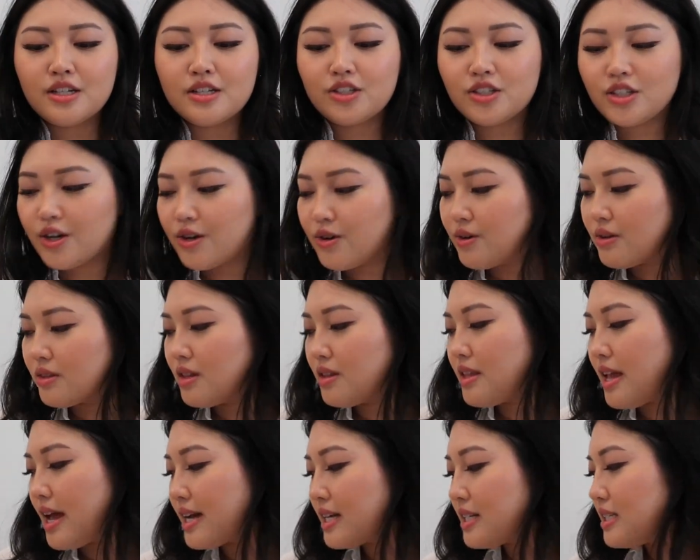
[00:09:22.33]
So the
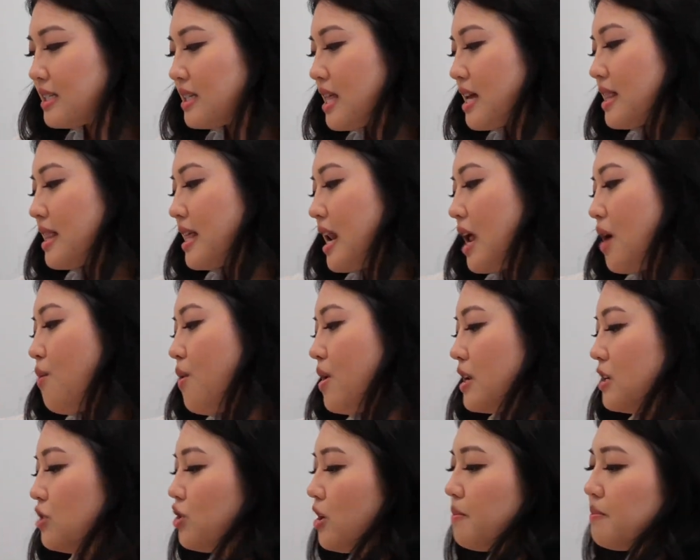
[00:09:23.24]
next thing that I
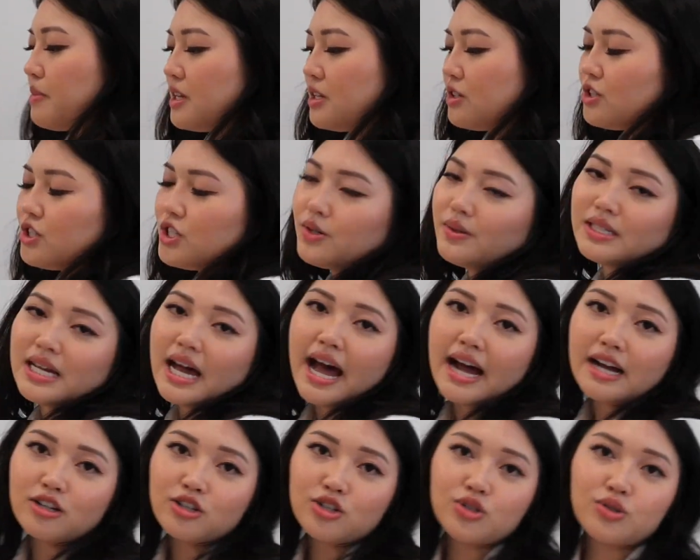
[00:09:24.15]
want to jump into is
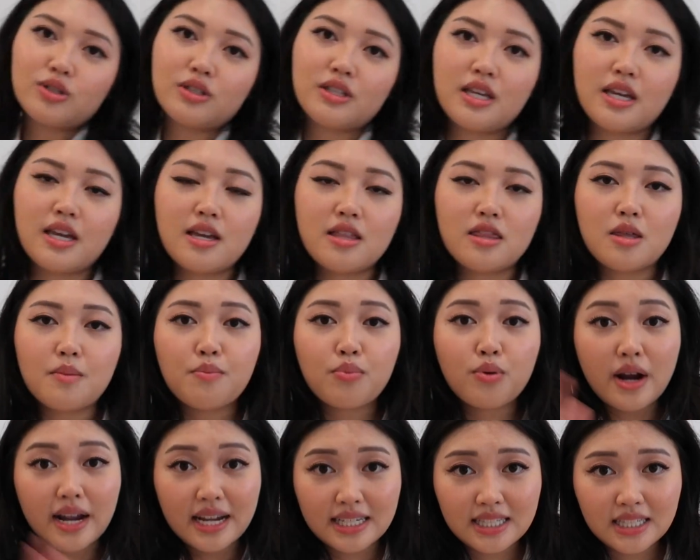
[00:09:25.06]
actually the
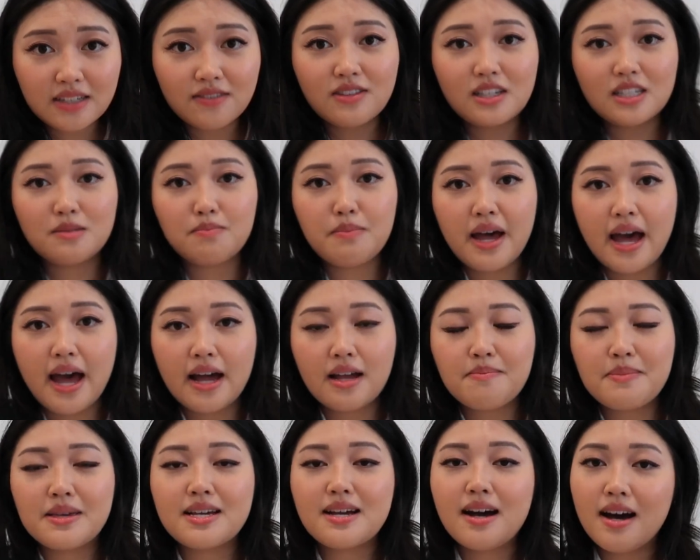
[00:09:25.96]
price of this
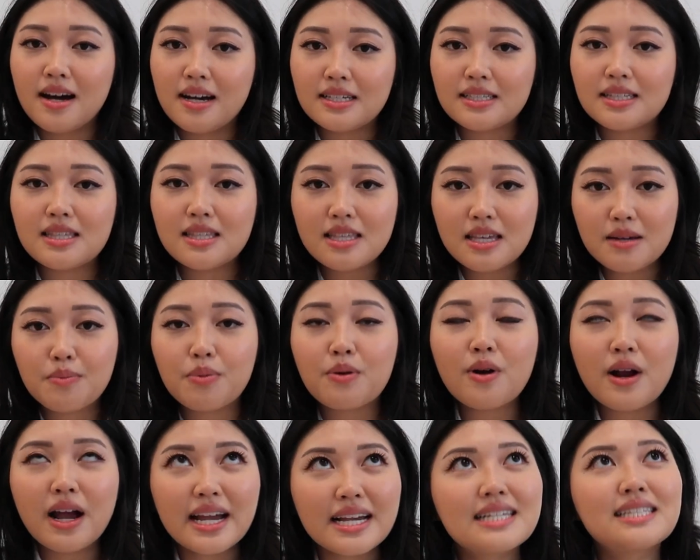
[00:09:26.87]
bag, because the
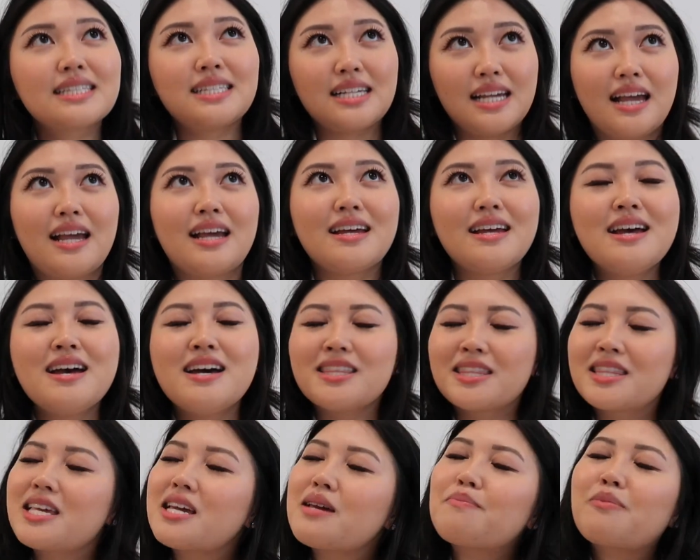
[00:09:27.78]
pricing
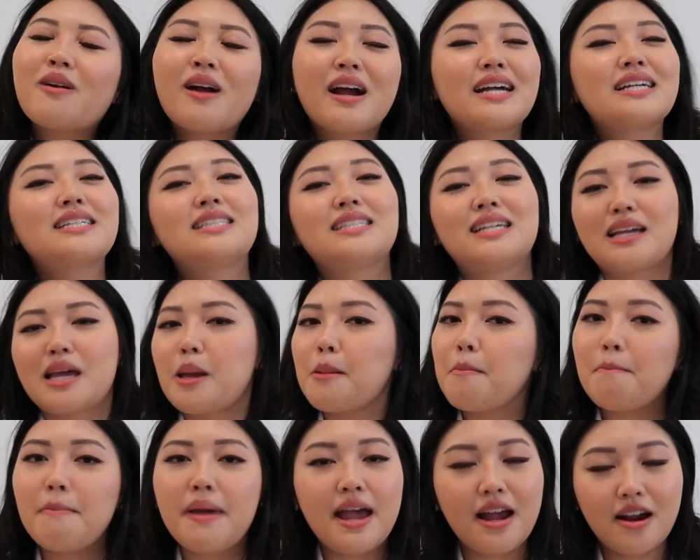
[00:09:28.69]

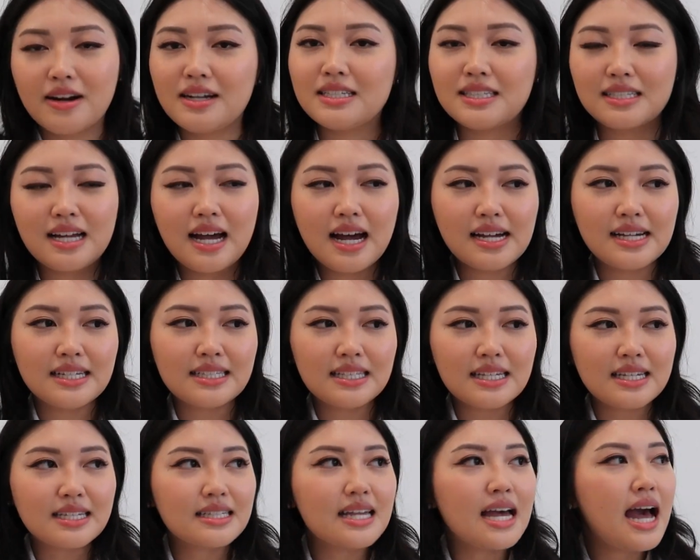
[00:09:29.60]
in Paris, guys,
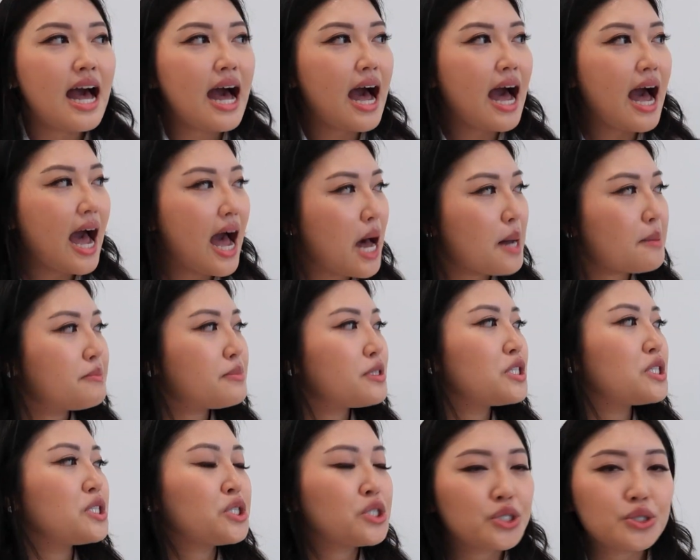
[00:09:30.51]
is
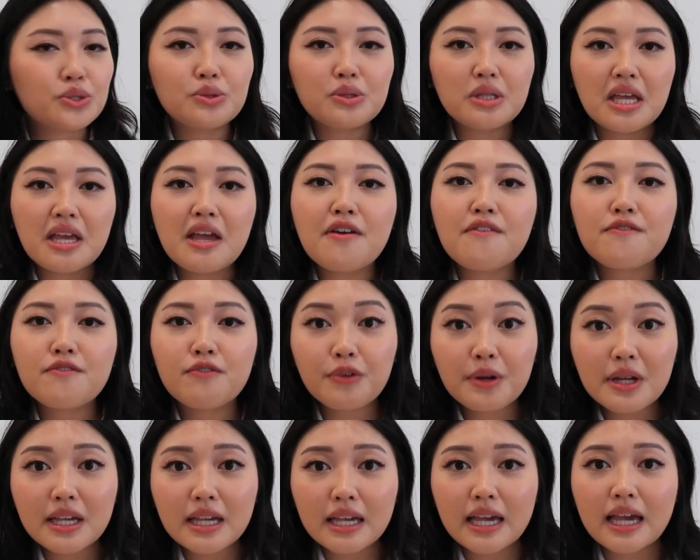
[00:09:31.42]
absolutely
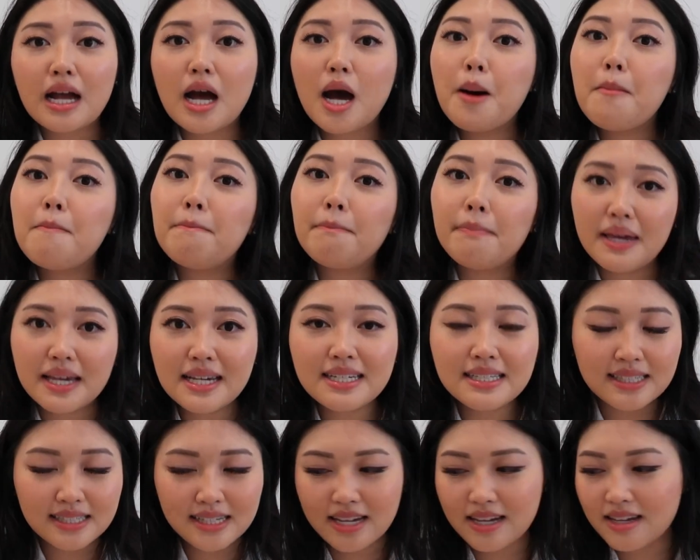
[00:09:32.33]
freaking
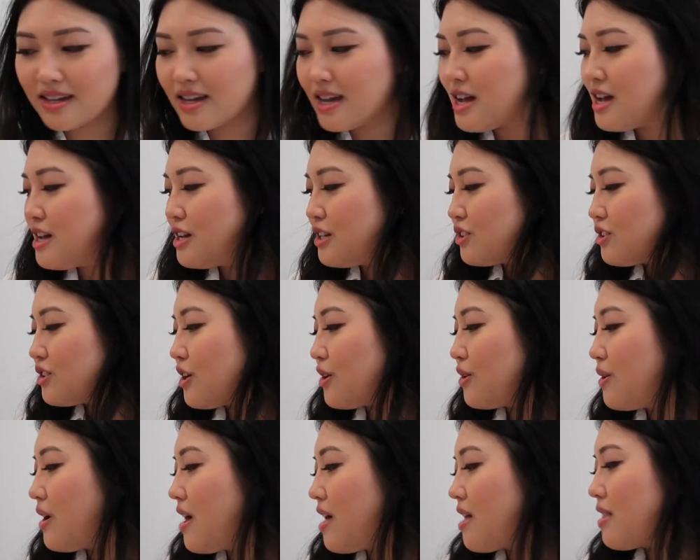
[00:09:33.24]
amazing.
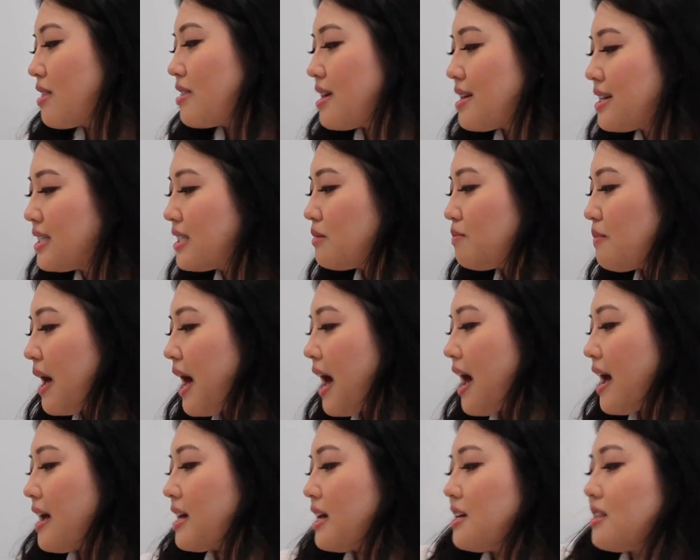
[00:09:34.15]
So this
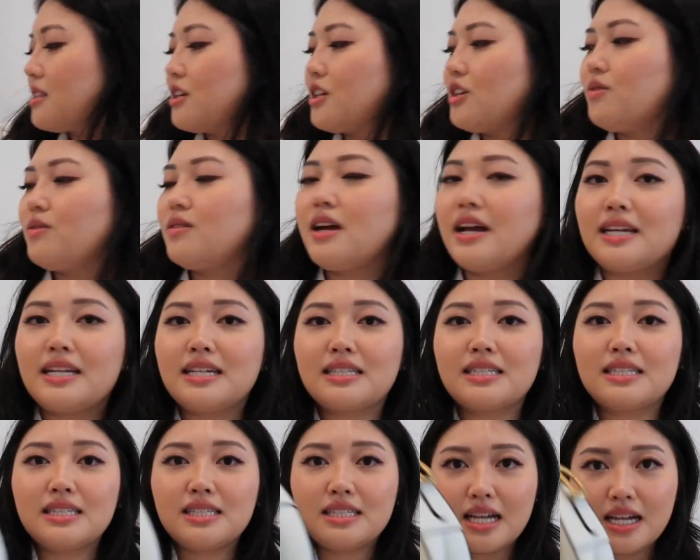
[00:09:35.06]
bag in the
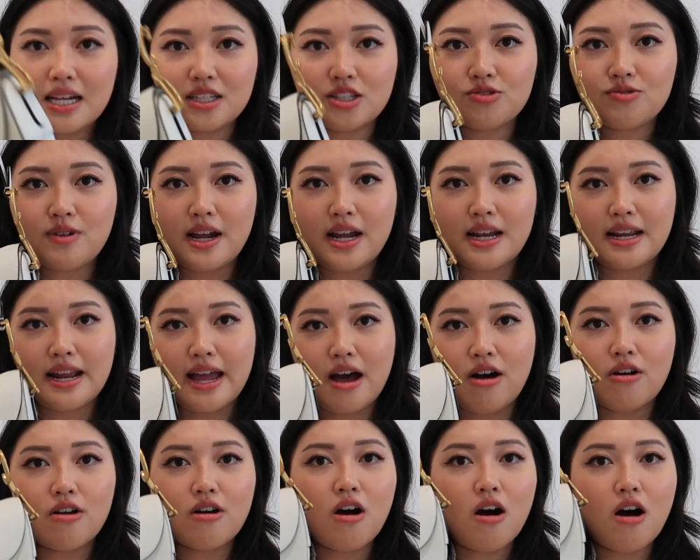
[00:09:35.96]
United States right
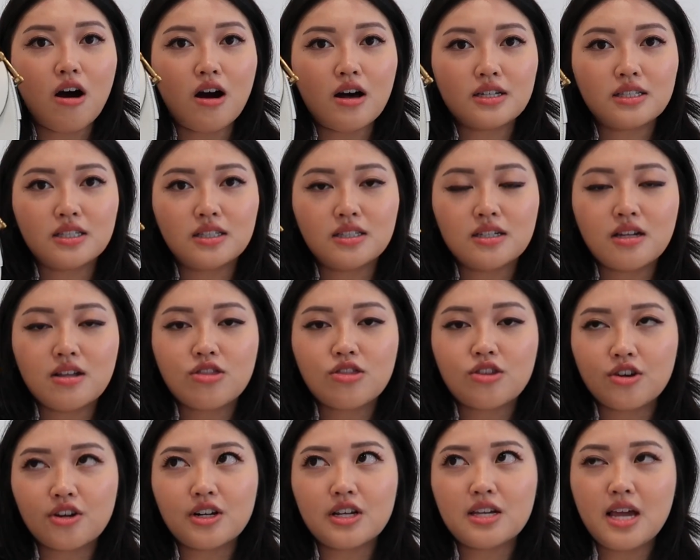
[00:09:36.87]
now costs
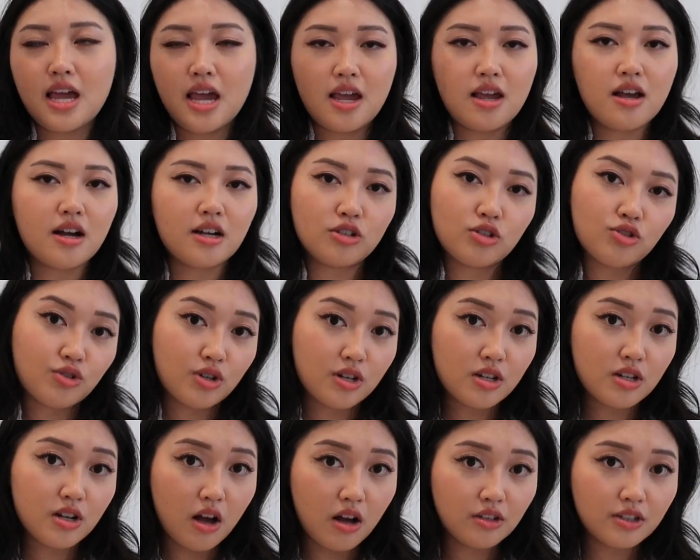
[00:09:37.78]

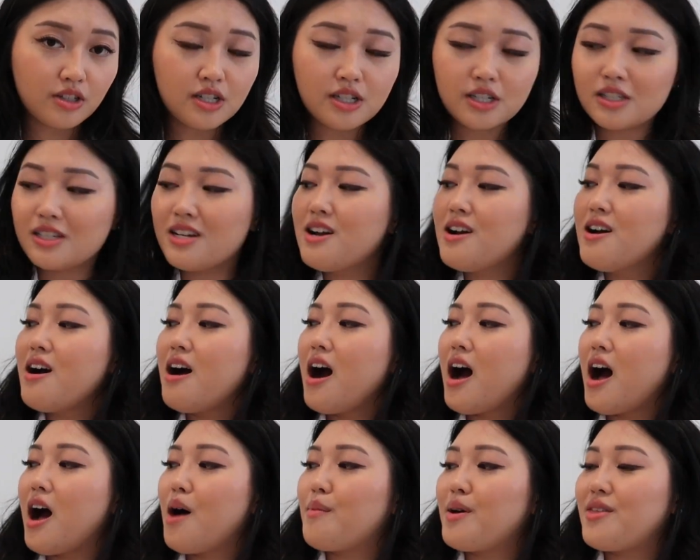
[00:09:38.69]
$3,800,
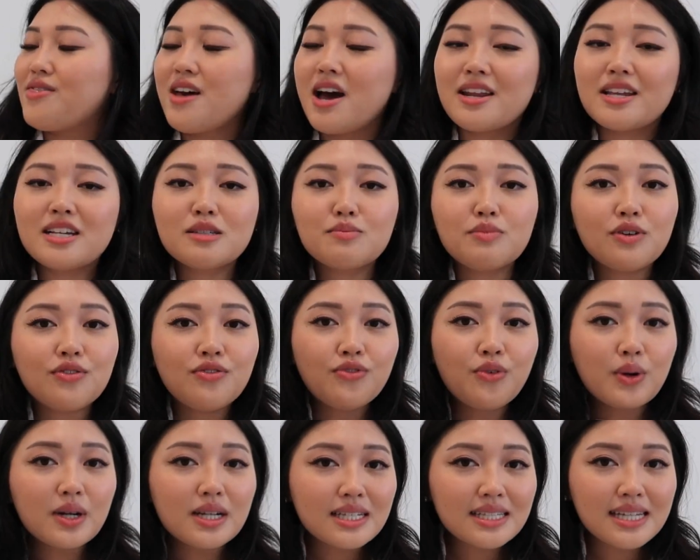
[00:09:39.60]
and that is
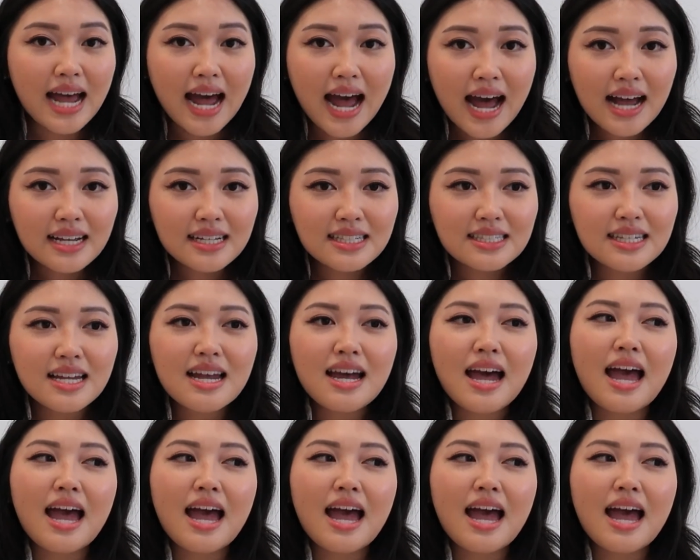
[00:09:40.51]
before tax.